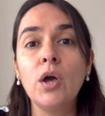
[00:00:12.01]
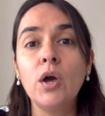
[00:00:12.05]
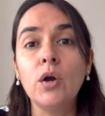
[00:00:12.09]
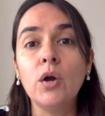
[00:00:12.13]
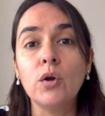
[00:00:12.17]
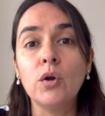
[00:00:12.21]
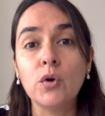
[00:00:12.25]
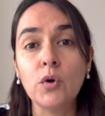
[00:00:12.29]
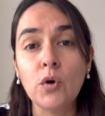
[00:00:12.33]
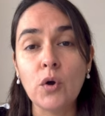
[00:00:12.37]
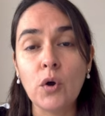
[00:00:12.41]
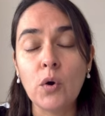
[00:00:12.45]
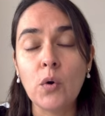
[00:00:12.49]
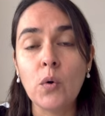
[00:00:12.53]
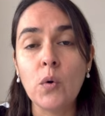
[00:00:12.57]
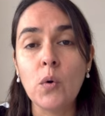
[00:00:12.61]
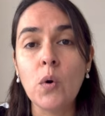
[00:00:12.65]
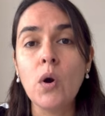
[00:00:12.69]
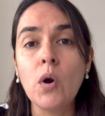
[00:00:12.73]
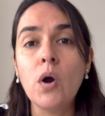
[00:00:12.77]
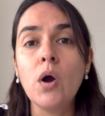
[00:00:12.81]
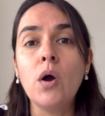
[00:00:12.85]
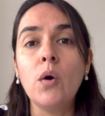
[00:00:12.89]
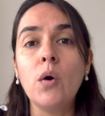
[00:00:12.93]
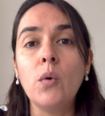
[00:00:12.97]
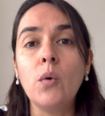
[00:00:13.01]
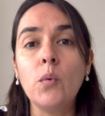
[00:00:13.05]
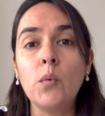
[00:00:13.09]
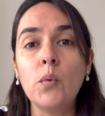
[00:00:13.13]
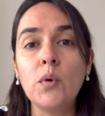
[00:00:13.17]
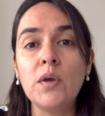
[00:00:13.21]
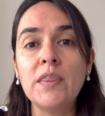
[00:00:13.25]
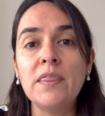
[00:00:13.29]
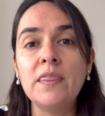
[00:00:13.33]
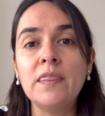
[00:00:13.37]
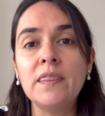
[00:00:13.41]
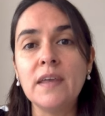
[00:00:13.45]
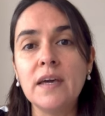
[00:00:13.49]
grow
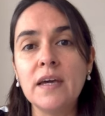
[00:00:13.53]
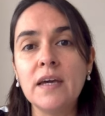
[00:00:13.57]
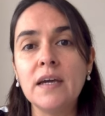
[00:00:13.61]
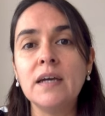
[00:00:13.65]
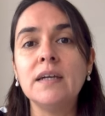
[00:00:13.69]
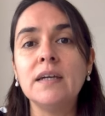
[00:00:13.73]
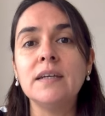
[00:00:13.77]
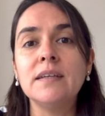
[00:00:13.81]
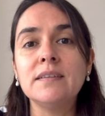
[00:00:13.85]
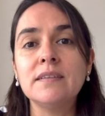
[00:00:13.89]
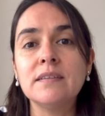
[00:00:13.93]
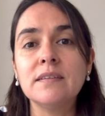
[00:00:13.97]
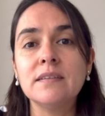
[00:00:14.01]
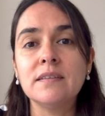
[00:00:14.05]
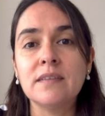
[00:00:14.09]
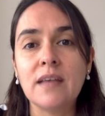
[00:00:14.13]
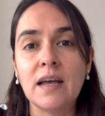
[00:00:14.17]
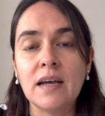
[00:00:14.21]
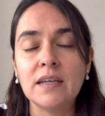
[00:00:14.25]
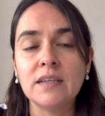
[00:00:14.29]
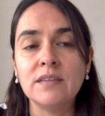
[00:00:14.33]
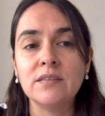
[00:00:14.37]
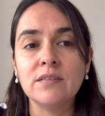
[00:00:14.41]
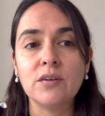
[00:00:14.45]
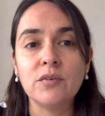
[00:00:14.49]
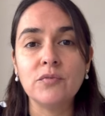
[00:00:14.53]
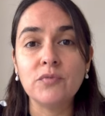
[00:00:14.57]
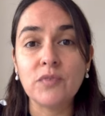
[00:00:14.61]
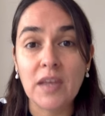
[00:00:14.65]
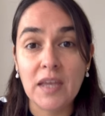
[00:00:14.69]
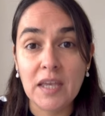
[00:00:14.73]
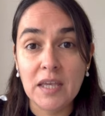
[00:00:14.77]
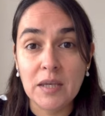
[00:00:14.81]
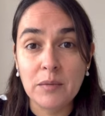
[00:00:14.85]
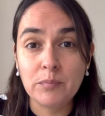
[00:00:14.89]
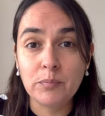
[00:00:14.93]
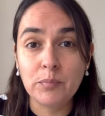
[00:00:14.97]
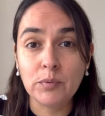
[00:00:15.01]
with the size of the
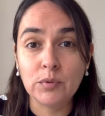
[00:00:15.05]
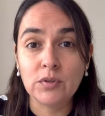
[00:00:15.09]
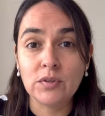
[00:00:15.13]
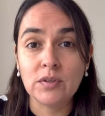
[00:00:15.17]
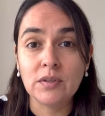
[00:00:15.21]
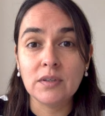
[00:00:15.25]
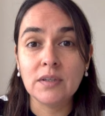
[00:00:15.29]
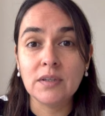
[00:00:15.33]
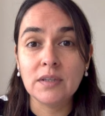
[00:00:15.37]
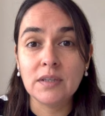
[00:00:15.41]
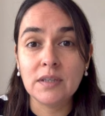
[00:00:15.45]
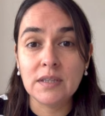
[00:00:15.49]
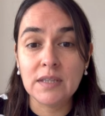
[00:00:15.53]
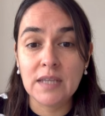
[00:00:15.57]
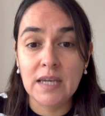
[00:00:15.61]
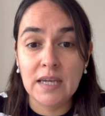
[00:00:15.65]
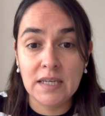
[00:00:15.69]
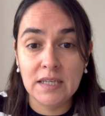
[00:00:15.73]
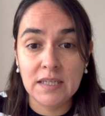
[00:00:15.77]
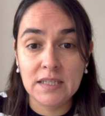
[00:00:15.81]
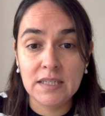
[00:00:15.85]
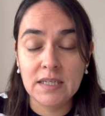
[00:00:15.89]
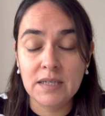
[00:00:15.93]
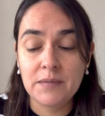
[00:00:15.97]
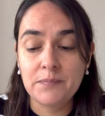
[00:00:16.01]
input data.